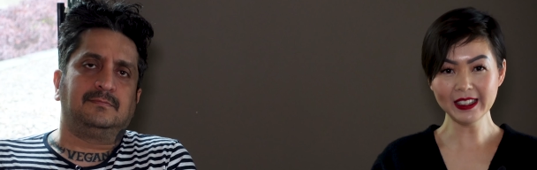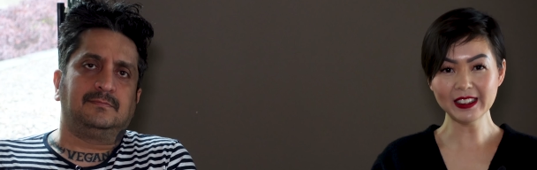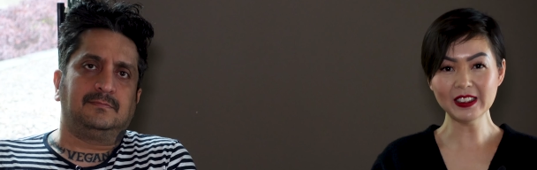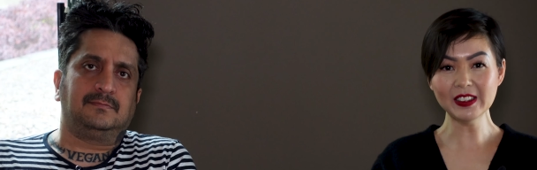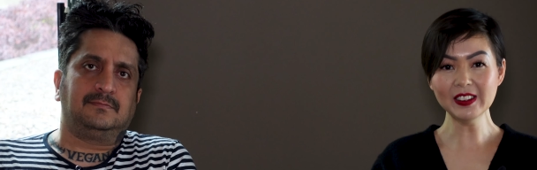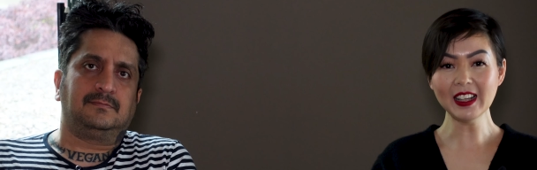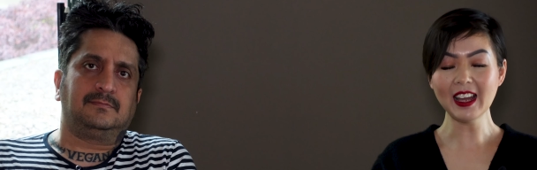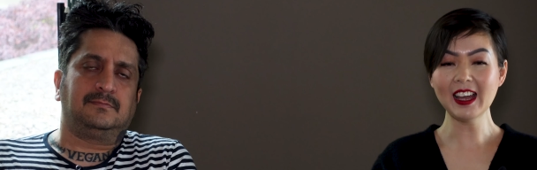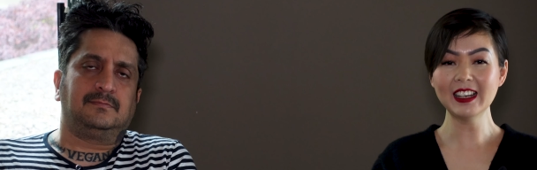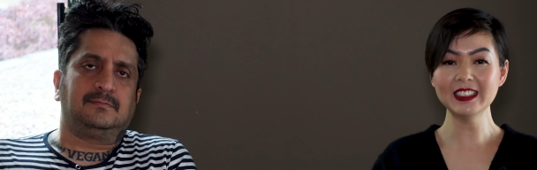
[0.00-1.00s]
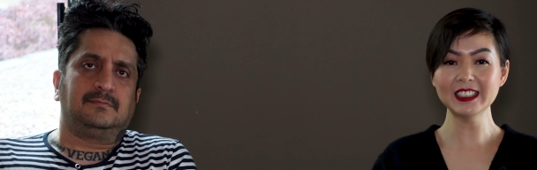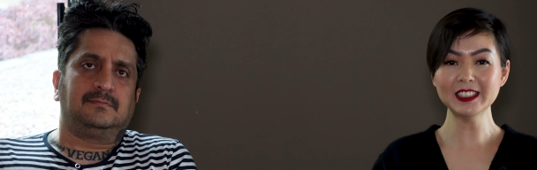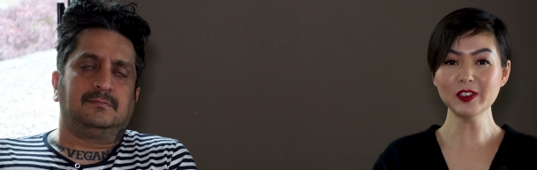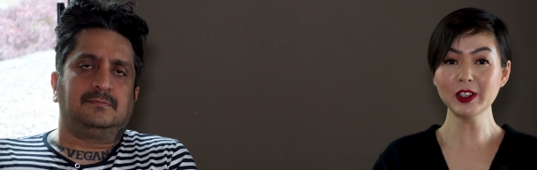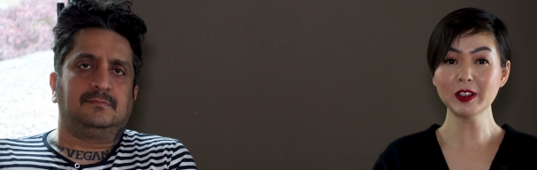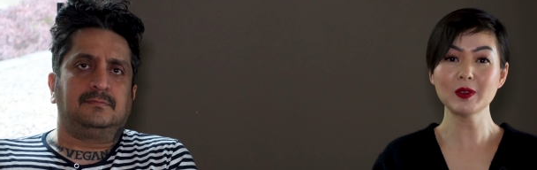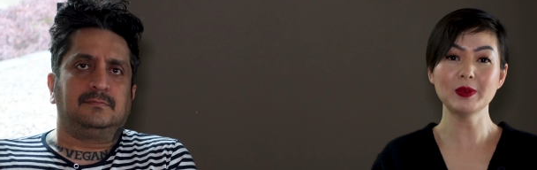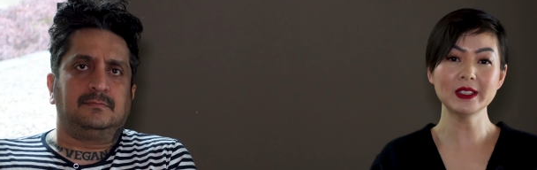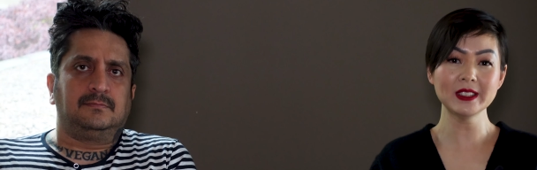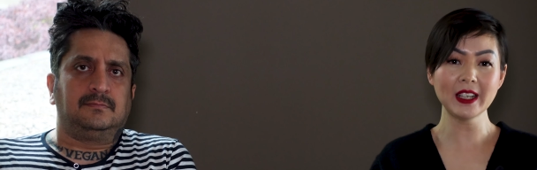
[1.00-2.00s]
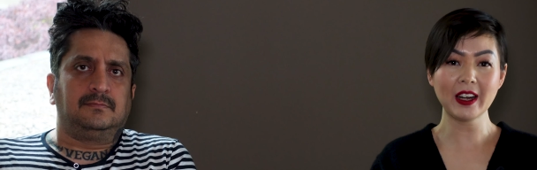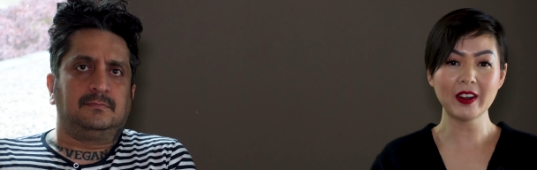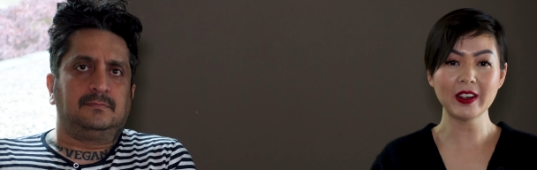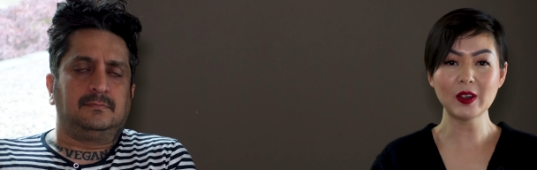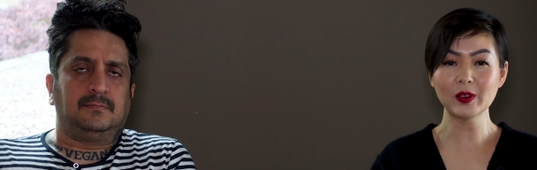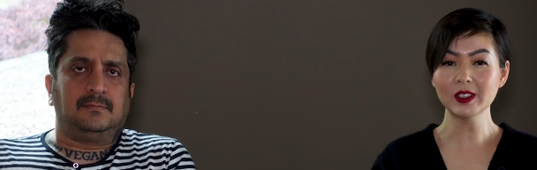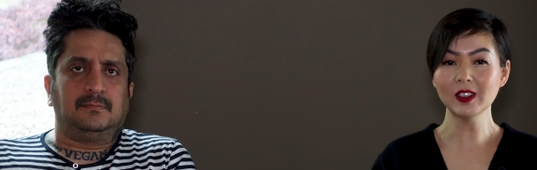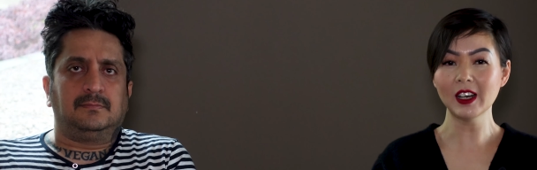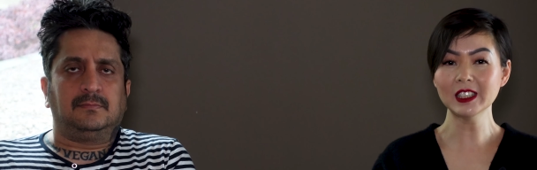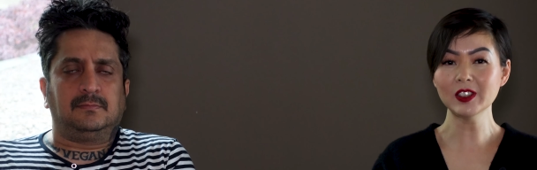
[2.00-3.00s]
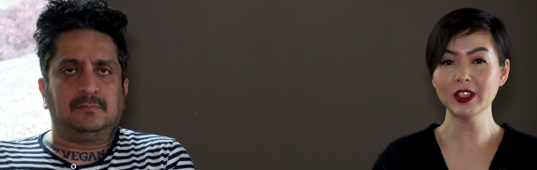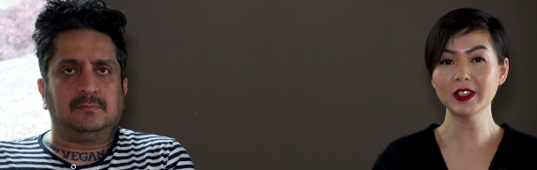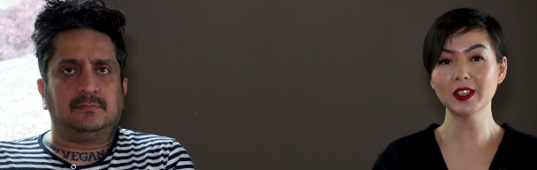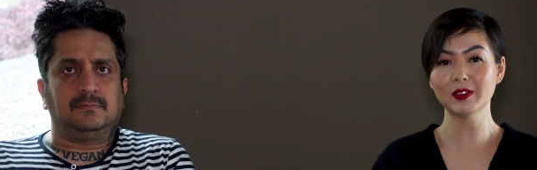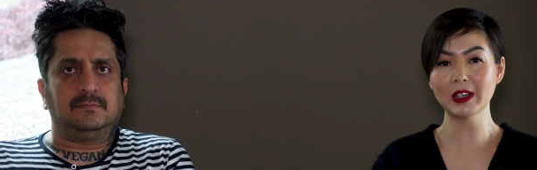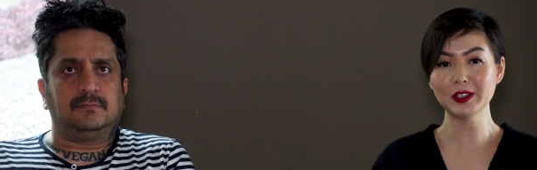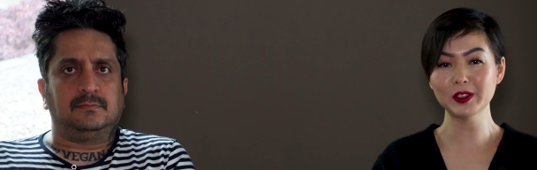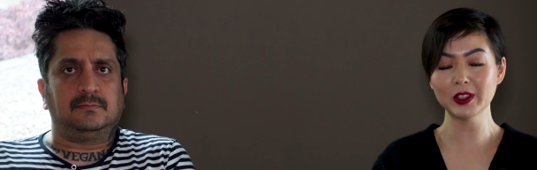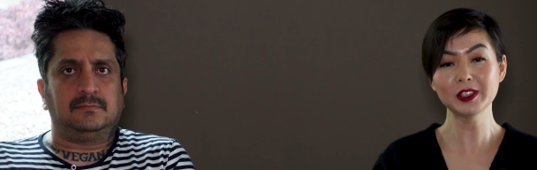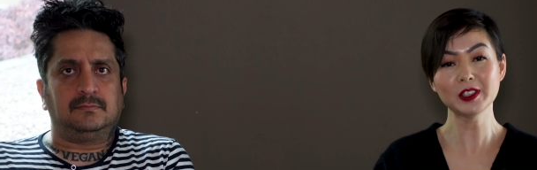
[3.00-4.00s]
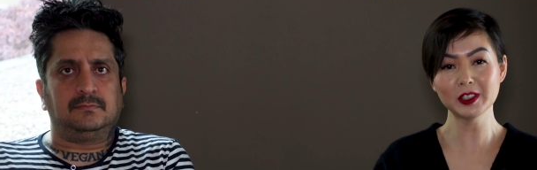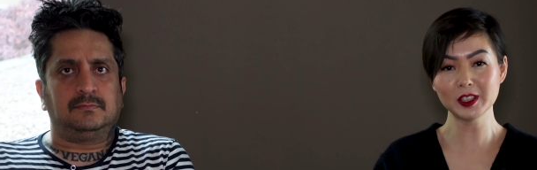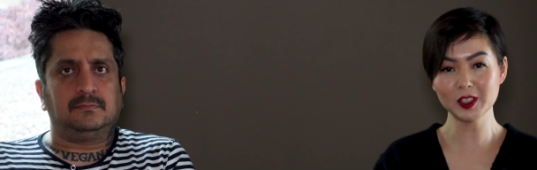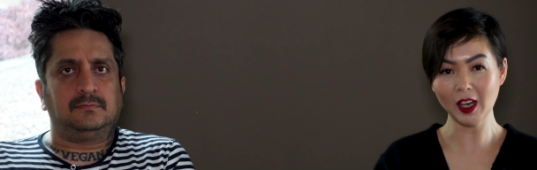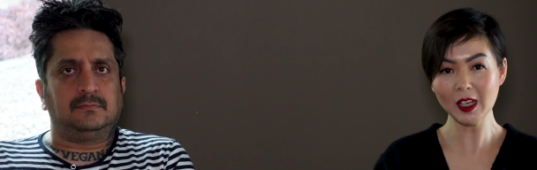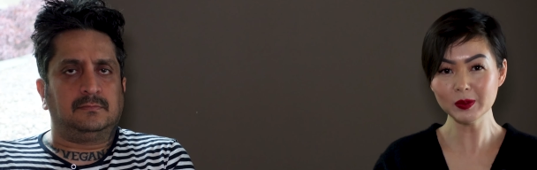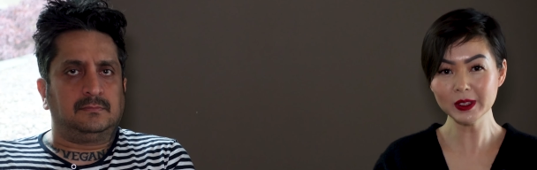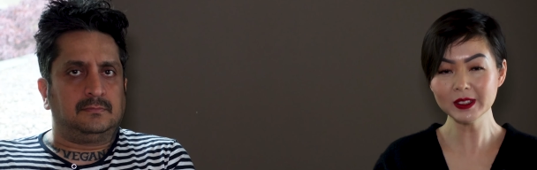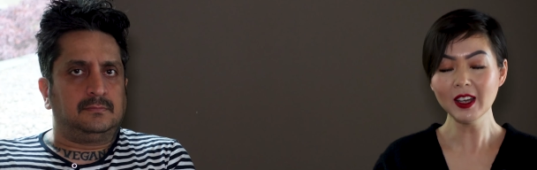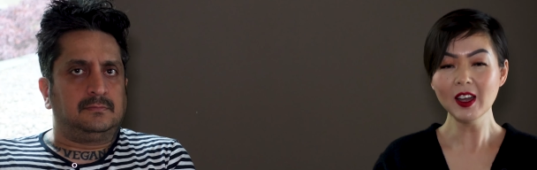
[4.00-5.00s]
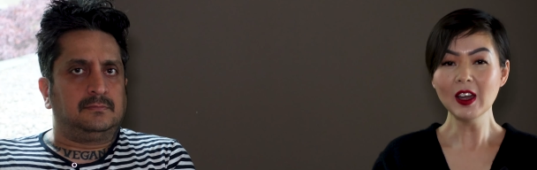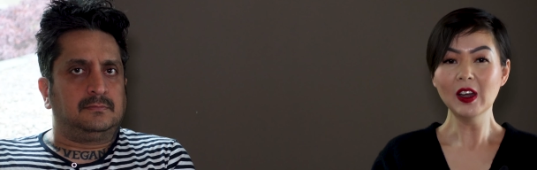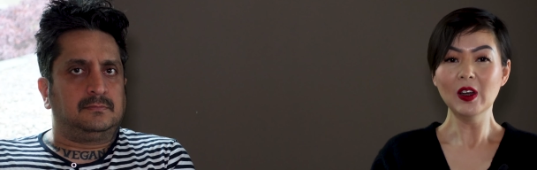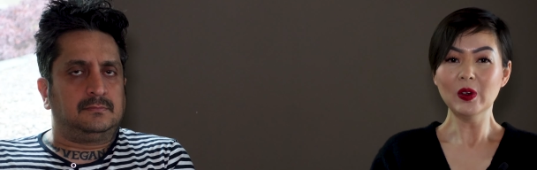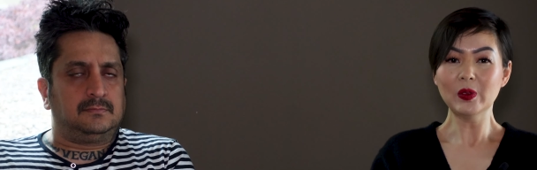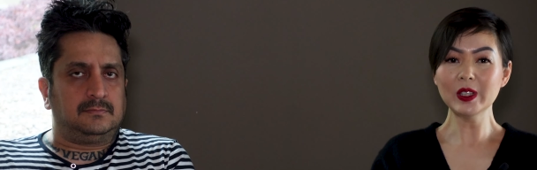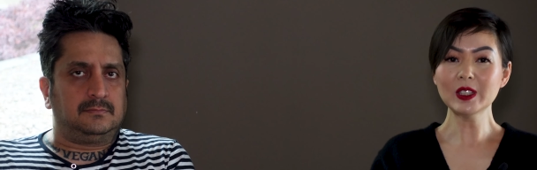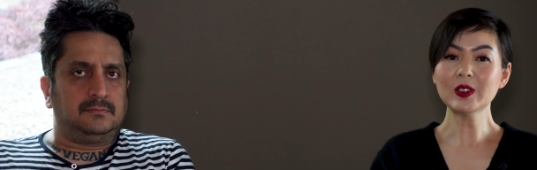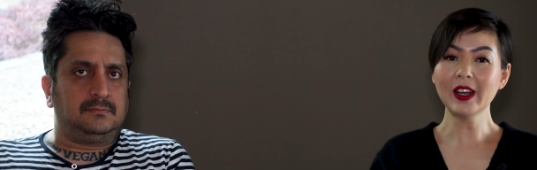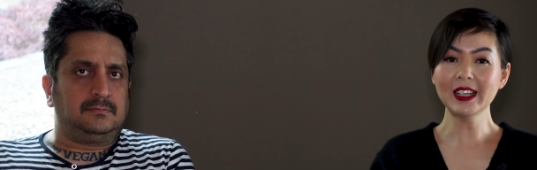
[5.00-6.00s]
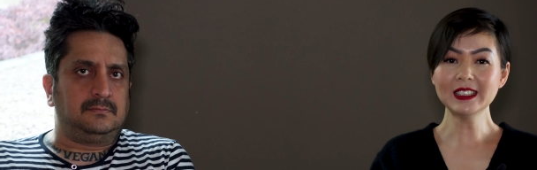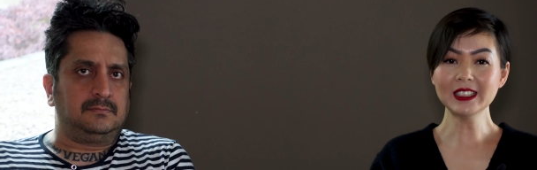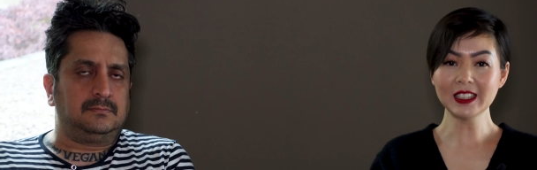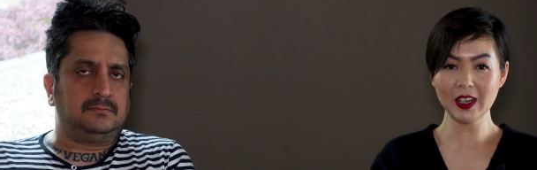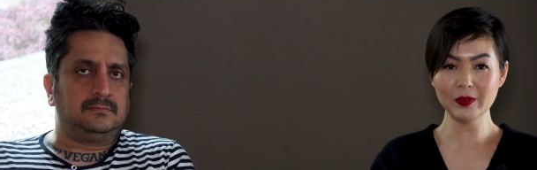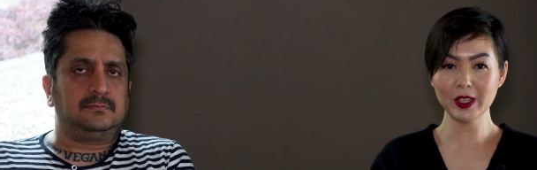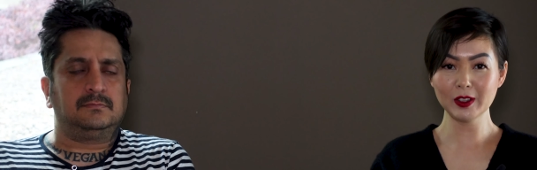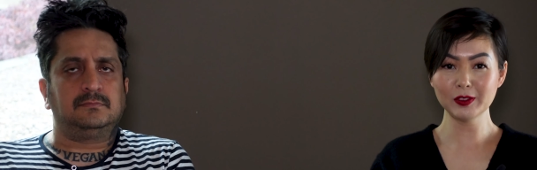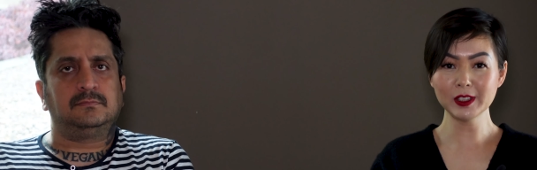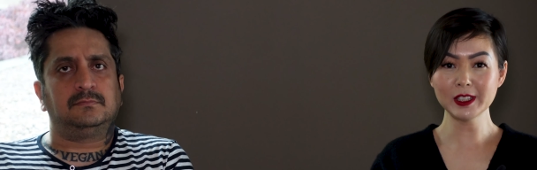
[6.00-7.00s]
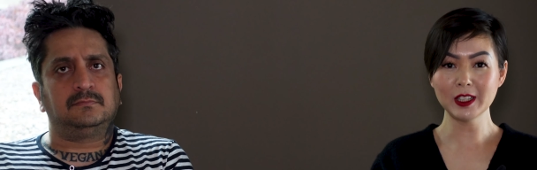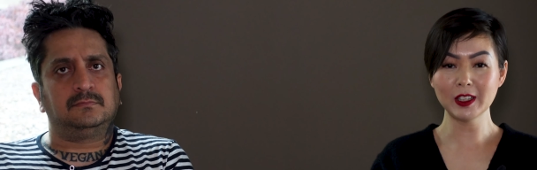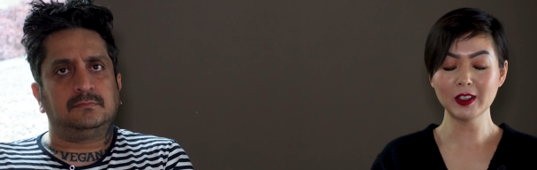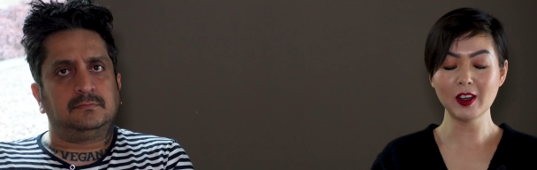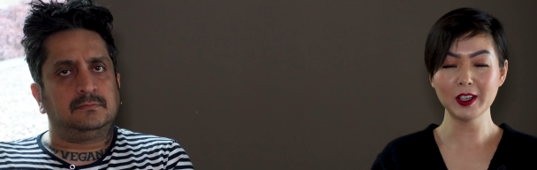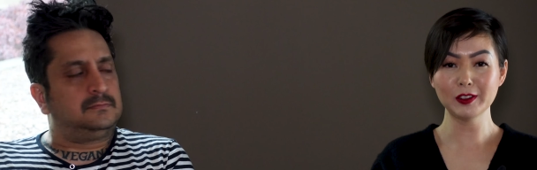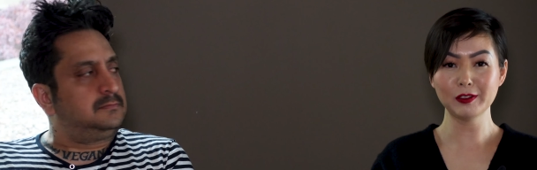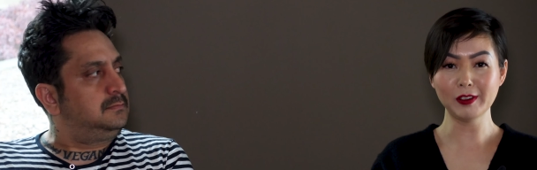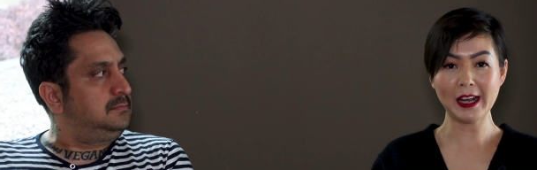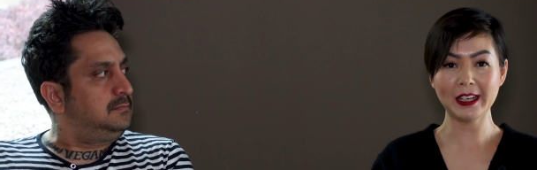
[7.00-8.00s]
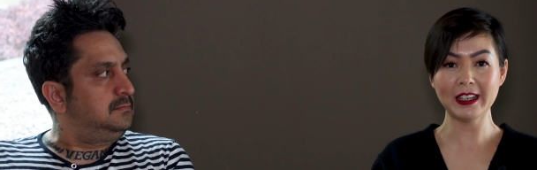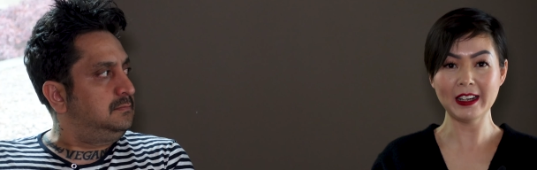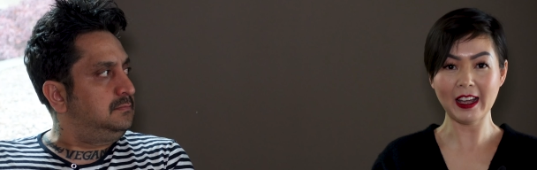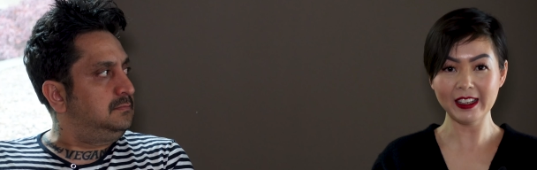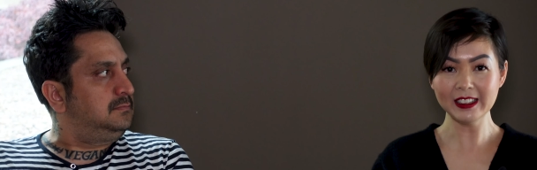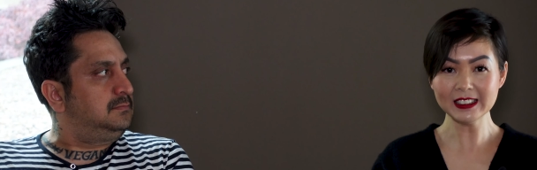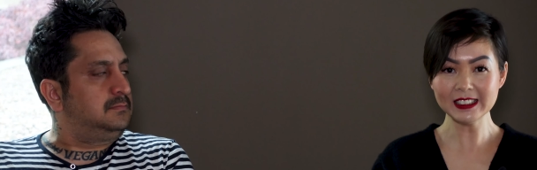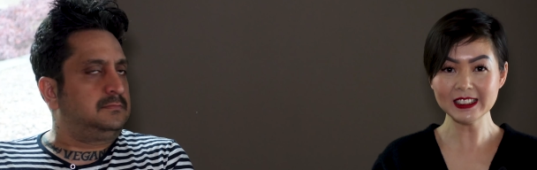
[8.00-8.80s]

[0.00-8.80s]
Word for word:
Speaker 1: Hill, and it's a very busy area with lots of other restaurants and shops. We try to come here for dinner on a Friday night.